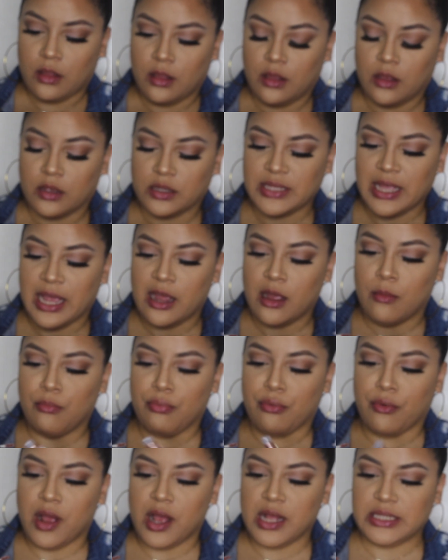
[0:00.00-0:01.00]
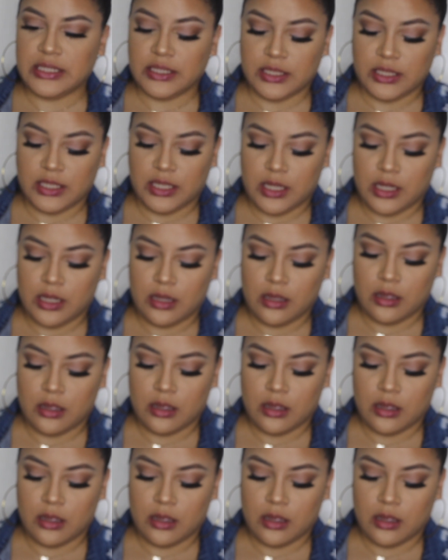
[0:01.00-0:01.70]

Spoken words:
Looks like a bronzy,